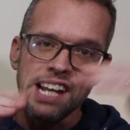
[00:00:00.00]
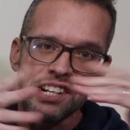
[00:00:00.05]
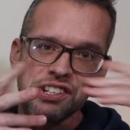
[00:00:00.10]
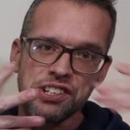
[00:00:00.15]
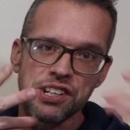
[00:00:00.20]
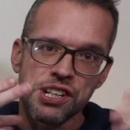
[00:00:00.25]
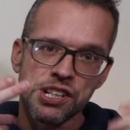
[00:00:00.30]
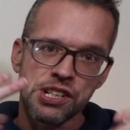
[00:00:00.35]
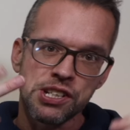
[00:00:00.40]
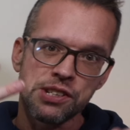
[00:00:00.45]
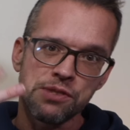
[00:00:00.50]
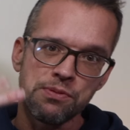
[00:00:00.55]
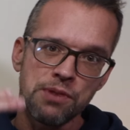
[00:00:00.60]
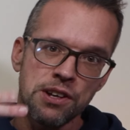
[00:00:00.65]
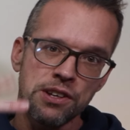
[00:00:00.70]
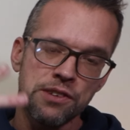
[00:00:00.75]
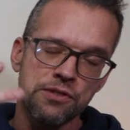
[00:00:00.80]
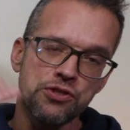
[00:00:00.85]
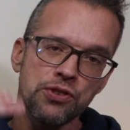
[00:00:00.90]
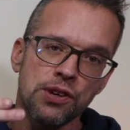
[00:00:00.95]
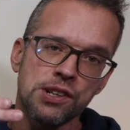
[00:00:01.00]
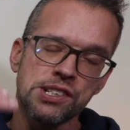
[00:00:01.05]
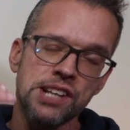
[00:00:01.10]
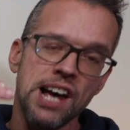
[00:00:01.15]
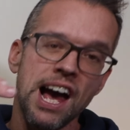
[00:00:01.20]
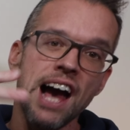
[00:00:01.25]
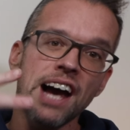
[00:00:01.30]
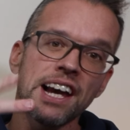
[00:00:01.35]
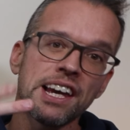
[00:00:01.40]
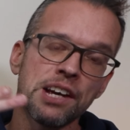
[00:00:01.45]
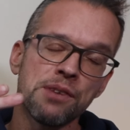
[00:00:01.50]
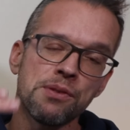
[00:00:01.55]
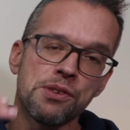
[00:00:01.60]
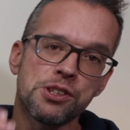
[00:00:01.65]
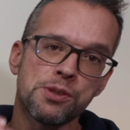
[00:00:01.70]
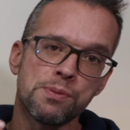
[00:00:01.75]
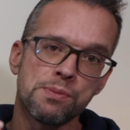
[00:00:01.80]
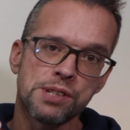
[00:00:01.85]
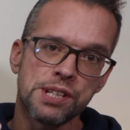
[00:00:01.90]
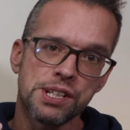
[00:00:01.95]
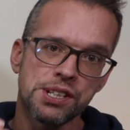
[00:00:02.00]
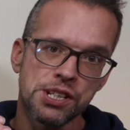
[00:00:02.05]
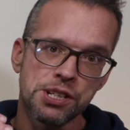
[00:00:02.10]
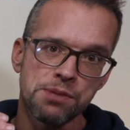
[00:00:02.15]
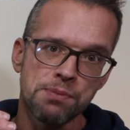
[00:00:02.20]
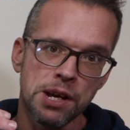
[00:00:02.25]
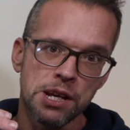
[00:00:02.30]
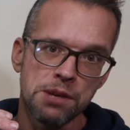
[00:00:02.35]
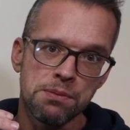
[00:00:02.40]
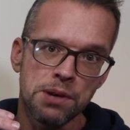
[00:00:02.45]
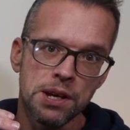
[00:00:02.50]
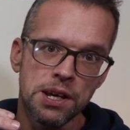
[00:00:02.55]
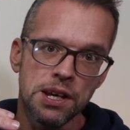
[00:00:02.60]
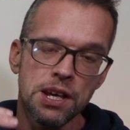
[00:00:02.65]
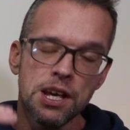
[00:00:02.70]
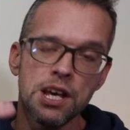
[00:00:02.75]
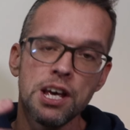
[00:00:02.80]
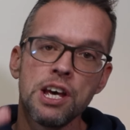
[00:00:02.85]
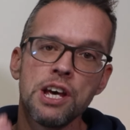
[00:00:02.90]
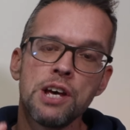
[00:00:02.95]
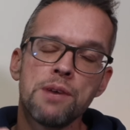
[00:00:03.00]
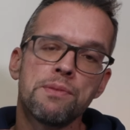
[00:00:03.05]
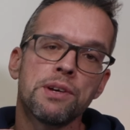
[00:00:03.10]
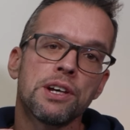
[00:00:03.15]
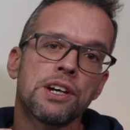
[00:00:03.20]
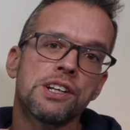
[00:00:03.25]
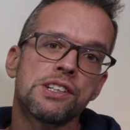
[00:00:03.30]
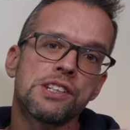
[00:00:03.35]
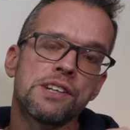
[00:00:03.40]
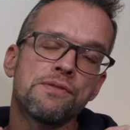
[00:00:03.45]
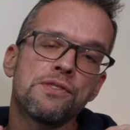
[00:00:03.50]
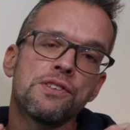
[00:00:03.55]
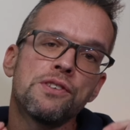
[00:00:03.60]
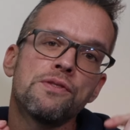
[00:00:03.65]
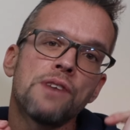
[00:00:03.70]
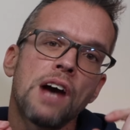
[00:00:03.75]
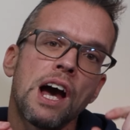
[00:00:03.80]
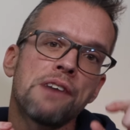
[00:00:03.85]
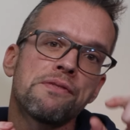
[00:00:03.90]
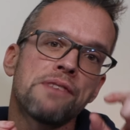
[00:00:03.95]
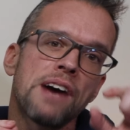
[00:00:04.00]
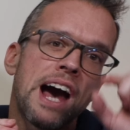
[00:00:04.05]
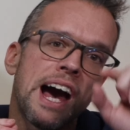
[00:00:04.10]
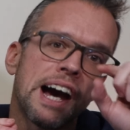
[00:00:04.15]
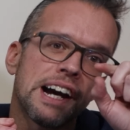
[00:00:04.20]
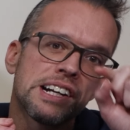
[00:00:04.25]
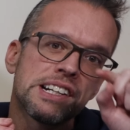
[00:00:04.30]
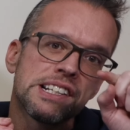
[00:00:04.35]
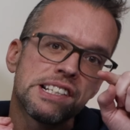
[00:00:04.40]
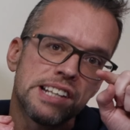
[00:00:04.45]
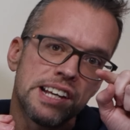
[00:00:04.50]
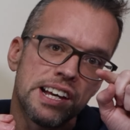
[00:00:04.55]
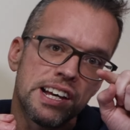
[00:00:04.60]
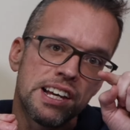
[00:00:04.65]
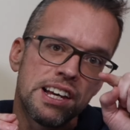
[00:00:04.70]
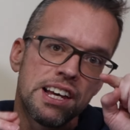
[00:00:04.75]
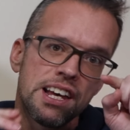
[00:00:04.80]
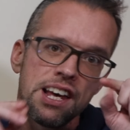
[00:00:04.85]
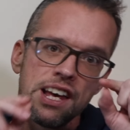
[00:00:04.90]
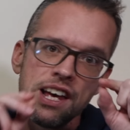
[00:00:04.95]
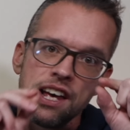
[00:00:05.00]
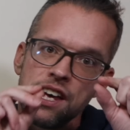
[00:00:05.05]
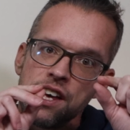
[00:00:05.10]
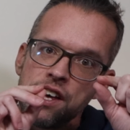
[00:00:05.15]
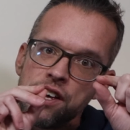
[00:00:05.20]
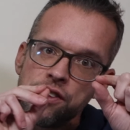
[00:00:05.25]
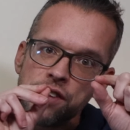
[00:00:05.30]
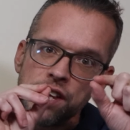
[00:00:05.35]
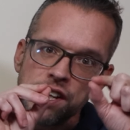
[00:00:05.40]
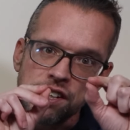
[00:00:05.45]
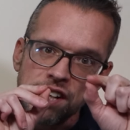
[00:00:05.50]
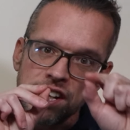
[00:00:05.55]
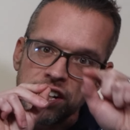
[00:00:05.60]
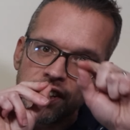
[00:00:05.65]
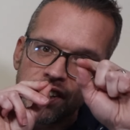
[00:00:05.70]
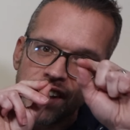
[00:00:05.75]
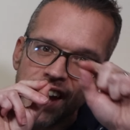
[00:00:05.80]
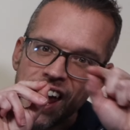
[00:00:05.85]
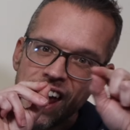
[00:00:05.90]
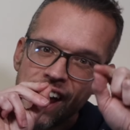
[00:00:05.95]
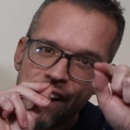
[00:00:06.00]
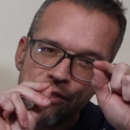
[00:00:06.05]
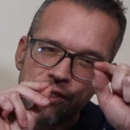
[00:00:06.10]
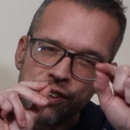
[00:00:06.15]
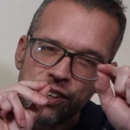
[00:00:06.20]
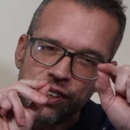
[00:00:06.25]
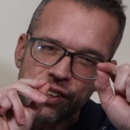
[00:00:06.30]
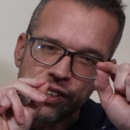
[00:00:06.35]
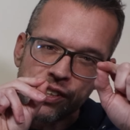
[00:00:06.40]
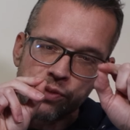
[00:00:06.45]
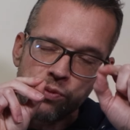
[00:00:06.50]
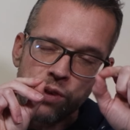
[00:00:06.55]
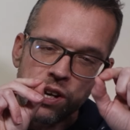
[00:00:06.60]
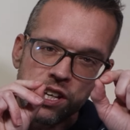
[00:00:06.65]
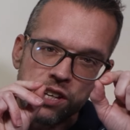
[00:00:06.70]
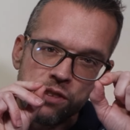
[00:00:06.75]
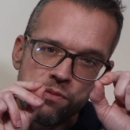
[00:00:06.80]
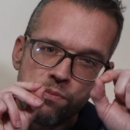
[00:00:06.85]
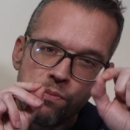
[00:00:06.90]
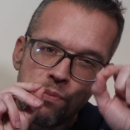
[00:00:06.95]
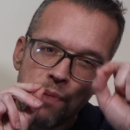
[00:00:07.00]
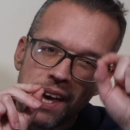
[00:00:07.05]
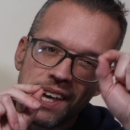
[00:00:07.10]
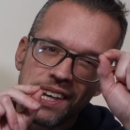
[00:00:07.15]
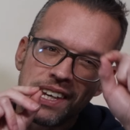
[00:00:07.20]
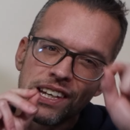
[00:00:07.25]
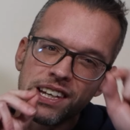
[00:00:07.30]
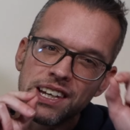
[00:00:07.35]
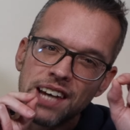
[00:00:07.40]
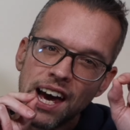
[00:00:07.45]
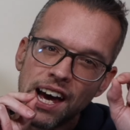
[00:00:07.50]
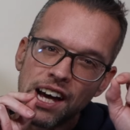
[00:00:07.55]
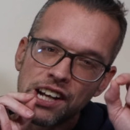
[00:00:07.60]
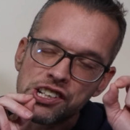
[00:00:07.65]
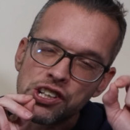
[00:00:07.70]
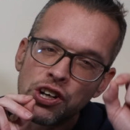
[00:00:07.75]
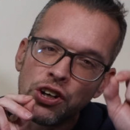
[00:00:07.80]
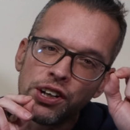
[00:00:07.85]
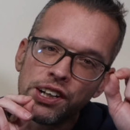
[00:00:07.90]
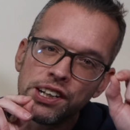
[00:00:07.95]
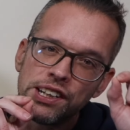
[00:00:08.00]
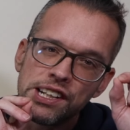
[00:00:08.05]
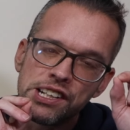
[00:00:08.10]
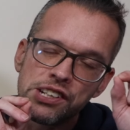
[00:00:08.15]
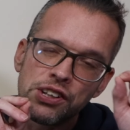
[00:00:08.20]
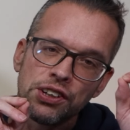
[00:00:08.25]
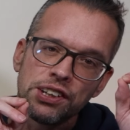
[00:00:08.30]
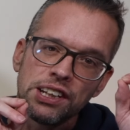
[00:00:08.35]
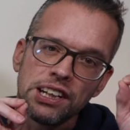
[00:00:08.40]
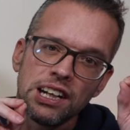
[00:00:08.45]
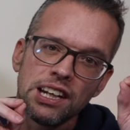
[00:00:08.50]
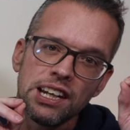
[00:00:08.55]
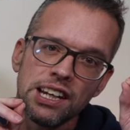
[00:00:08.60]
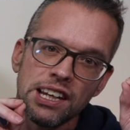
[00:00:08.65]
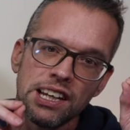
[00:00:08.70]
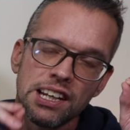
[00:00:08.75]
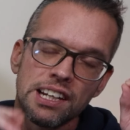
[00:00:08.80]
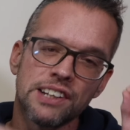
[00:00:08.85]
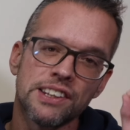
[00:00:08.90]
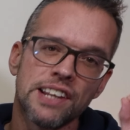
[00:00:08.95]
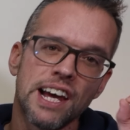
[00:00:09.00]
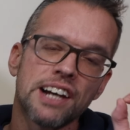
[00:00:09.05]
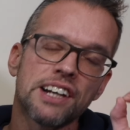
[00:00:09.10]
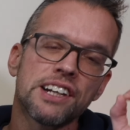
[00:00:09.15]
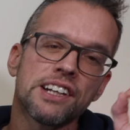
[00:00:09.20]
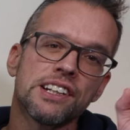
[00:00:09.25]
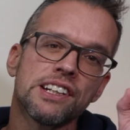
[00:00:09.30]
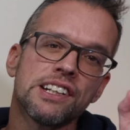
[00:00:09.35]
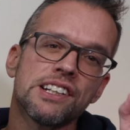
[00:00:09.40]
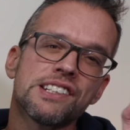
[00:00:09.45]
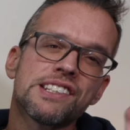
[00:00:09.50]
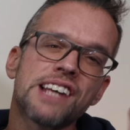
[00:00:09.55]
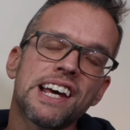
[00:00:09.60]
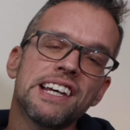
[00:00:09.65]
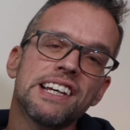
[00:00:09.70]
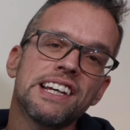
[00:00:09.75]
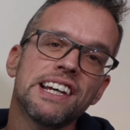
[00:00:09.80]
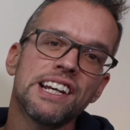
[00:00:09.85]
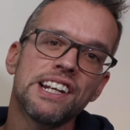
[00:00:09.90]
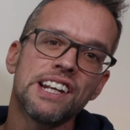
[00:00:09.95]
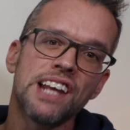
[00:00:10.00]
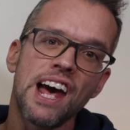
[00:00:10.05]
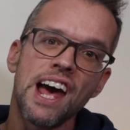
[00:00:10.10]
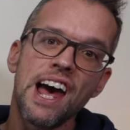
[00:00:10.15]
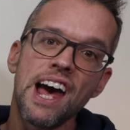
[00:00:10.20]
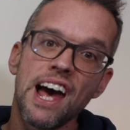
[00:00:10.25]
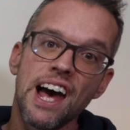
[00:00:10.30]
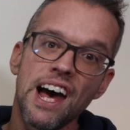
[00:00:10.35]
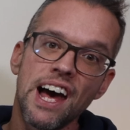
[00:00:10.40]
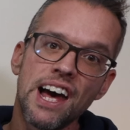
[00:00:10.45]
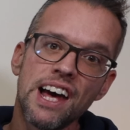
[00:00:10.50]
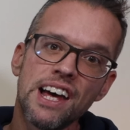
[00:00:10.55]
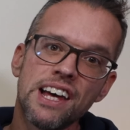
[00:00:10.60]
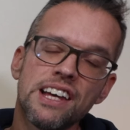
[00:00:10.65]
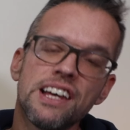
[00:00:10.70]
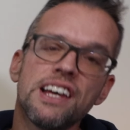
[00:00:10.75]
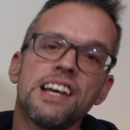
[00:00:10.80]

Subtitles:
edges where you've tried to hack it with some scissors maybe, because if you have hacked it, there's little areas where you may get a tiny leak, and that can take in air,